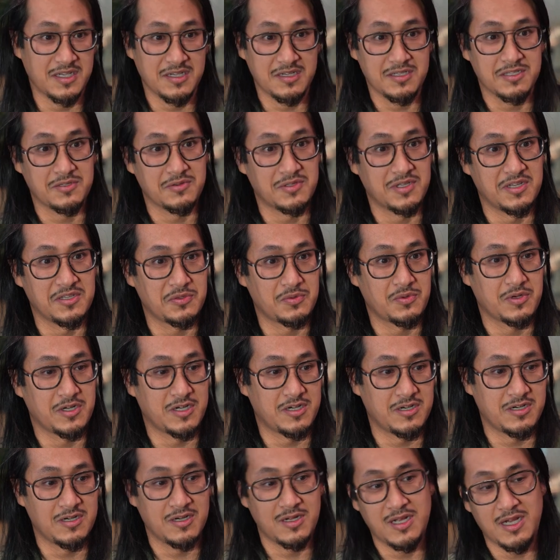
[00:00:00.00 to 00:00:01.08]
yeah, so that's
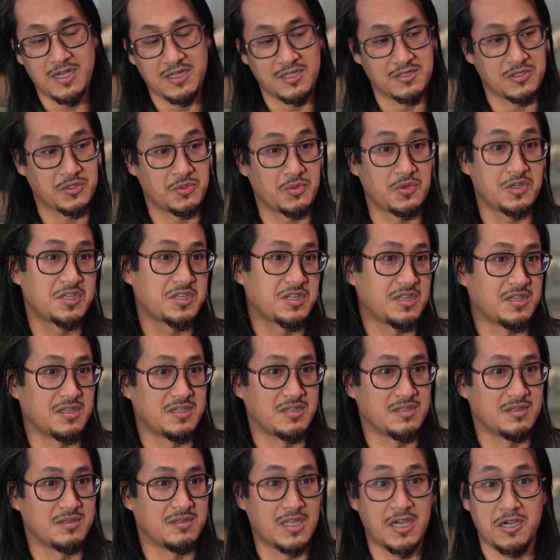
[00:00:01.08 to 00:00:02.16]
where I switched,
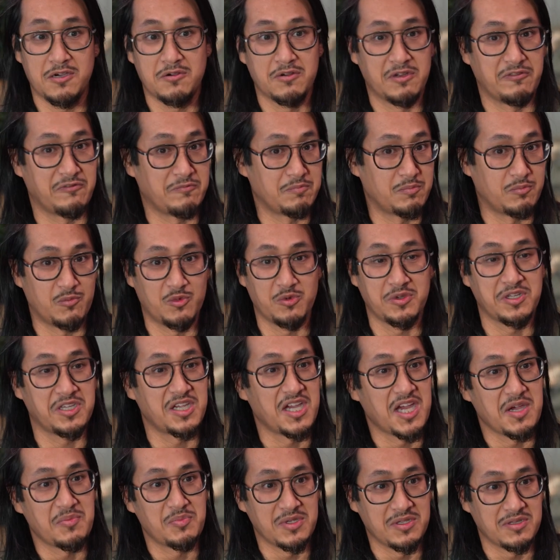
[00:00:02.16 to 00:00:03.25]
and now I'm really
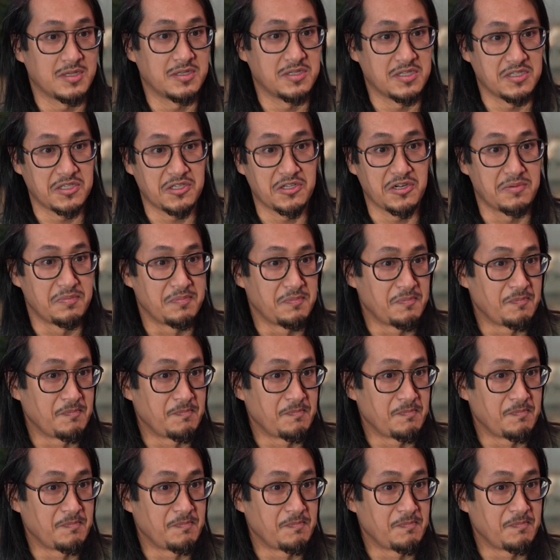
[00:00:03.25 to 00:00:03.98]
happy in this job.